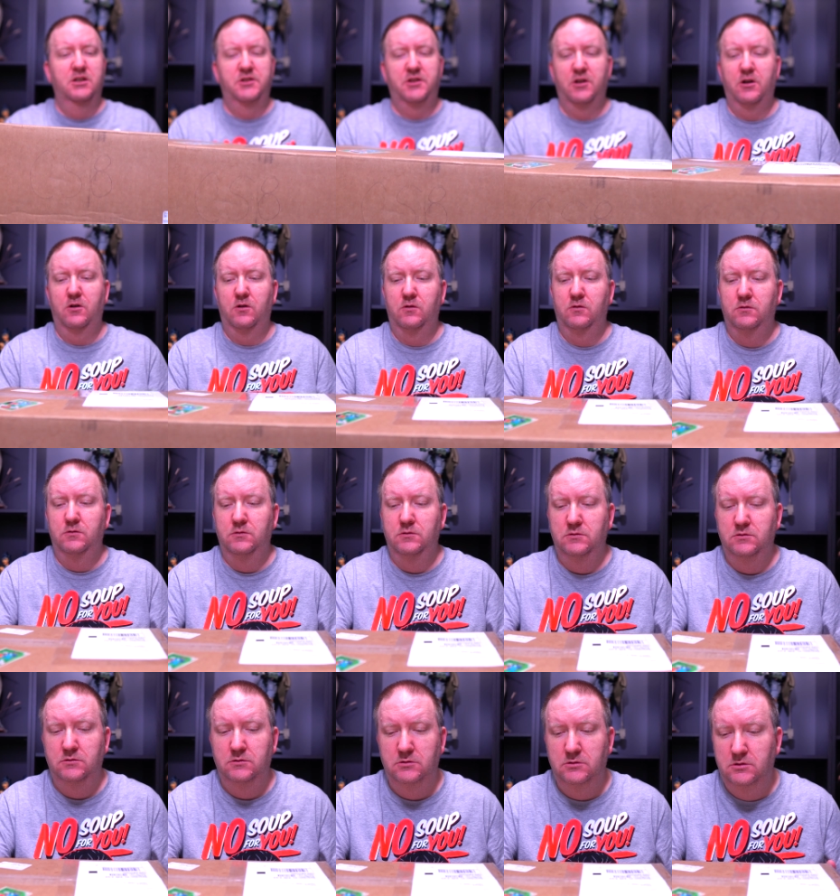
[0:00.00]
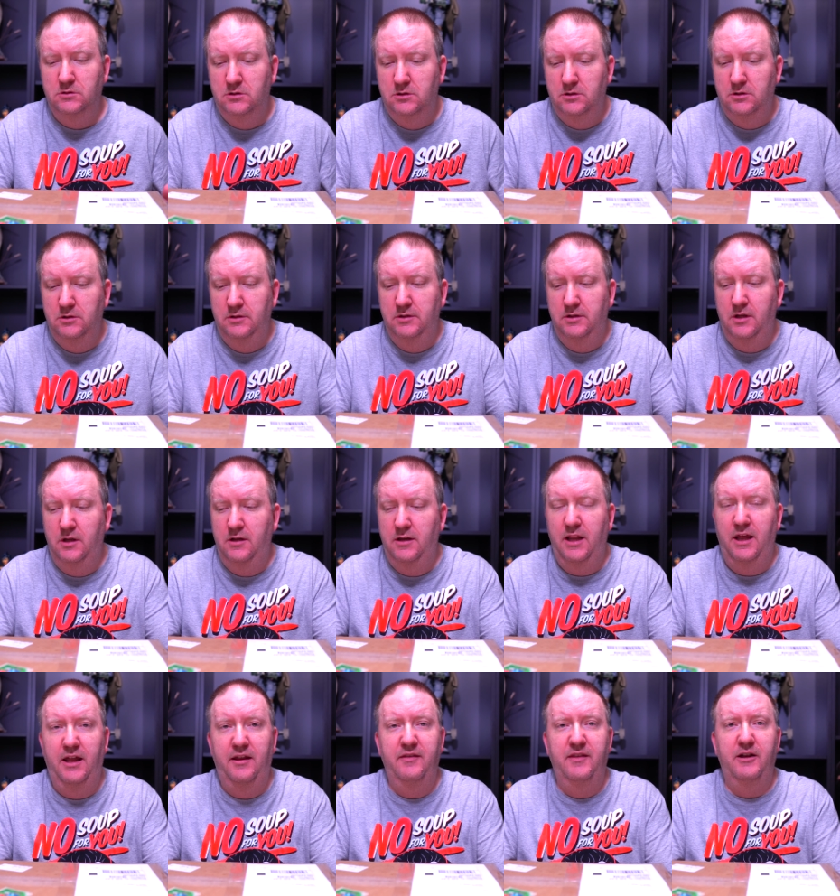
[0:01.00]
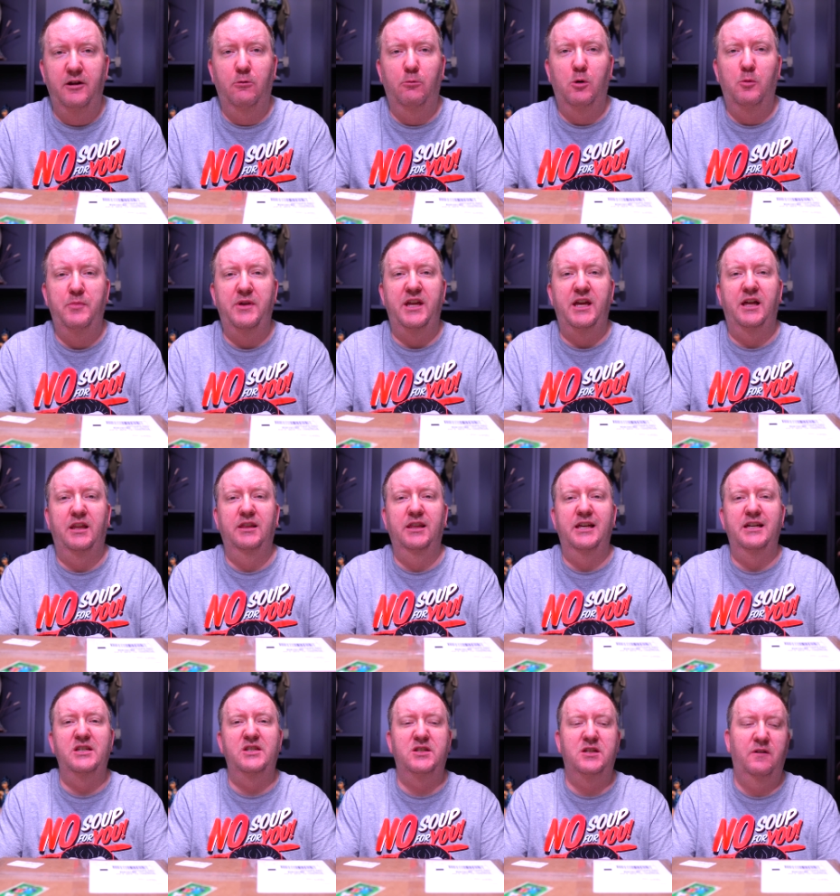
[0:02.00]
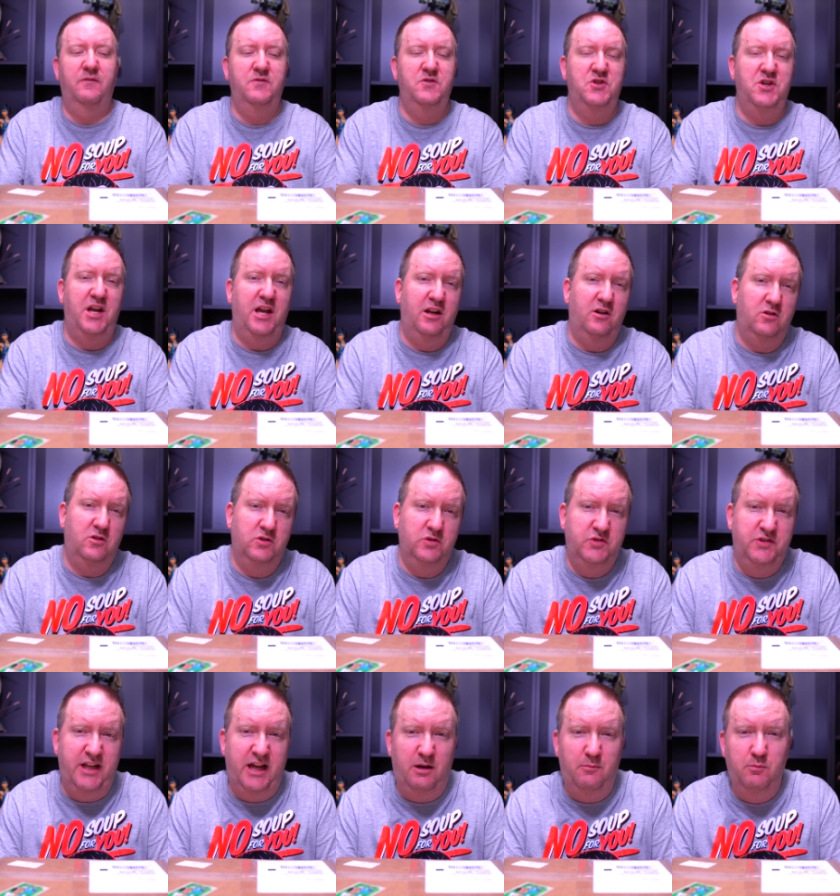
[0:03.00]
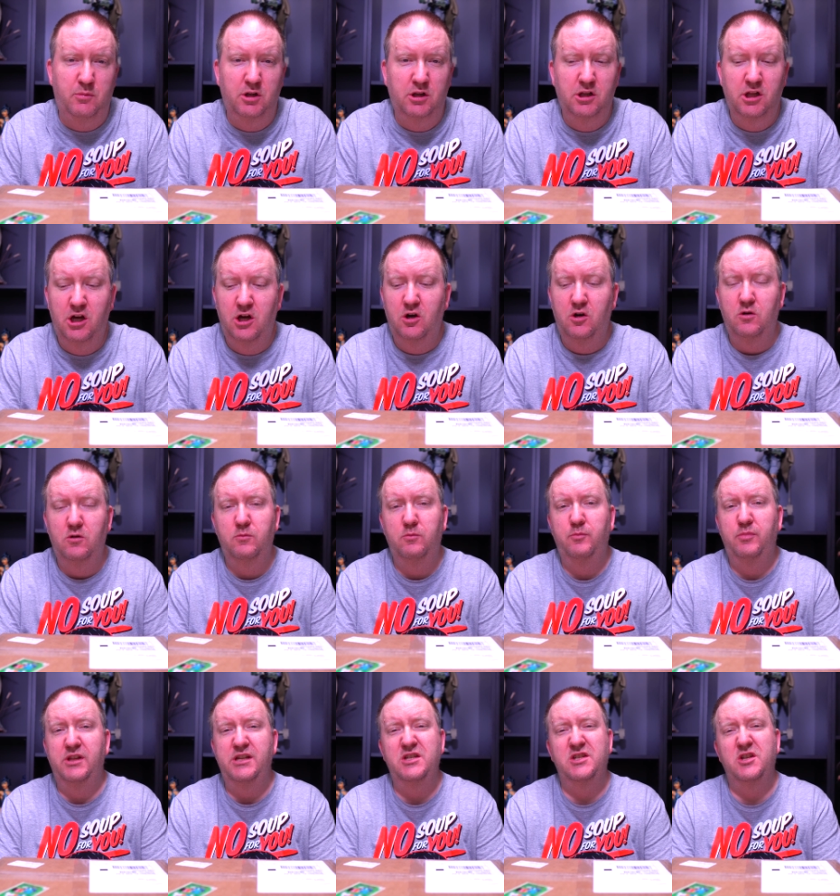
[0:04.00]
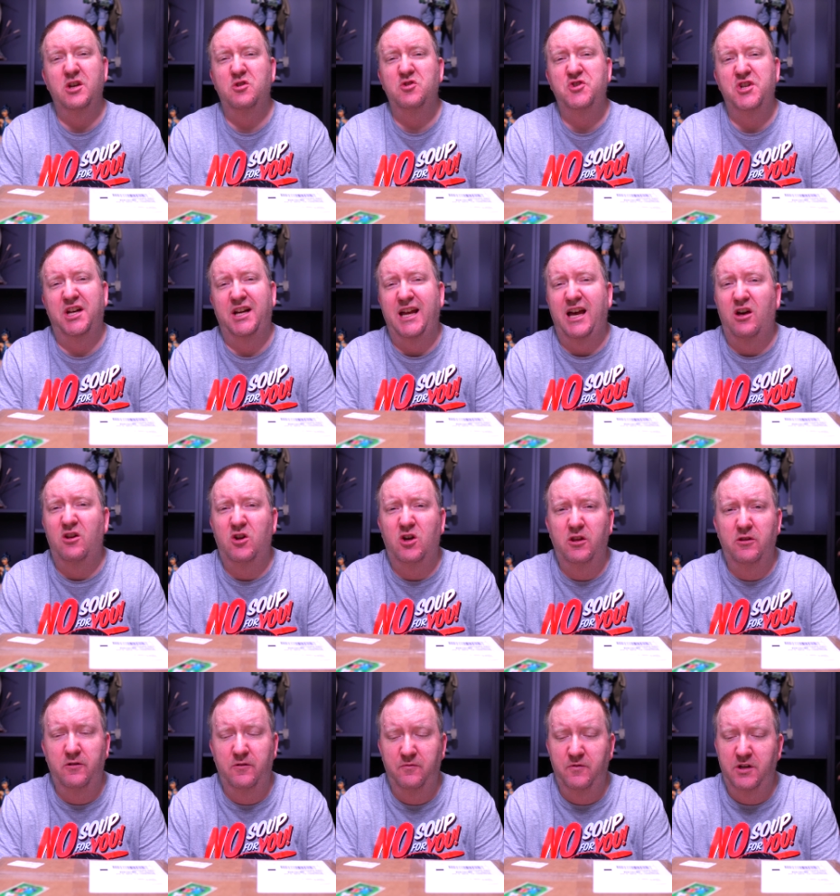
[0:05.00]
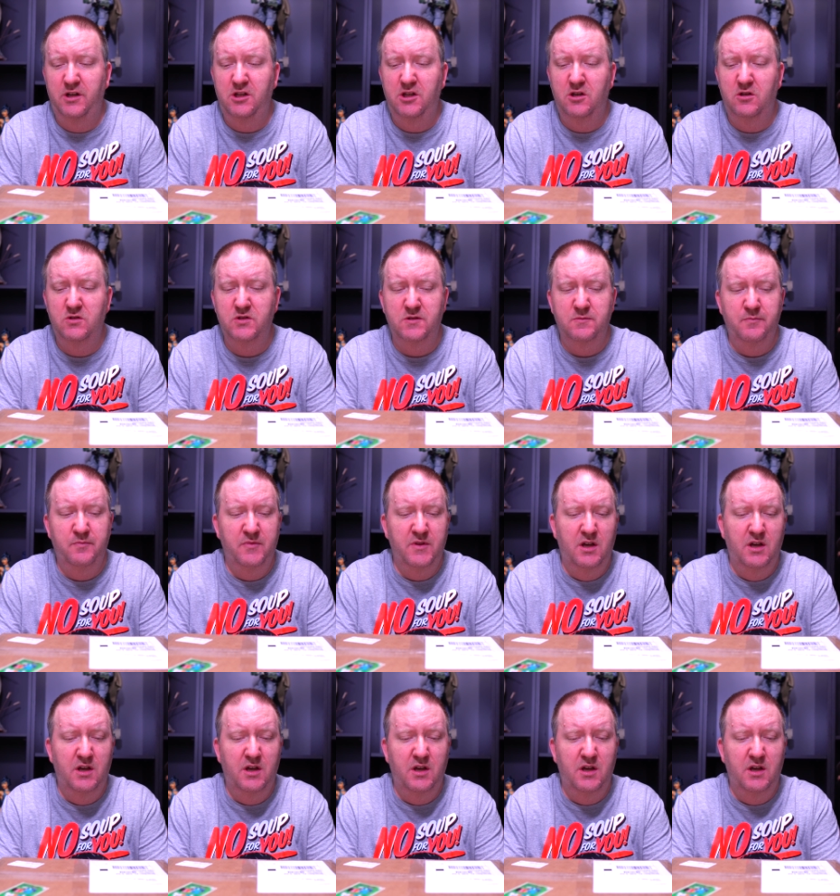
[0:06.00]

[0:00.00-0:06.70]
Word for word: So there will be a list of channels down below. Please go check out all their videos.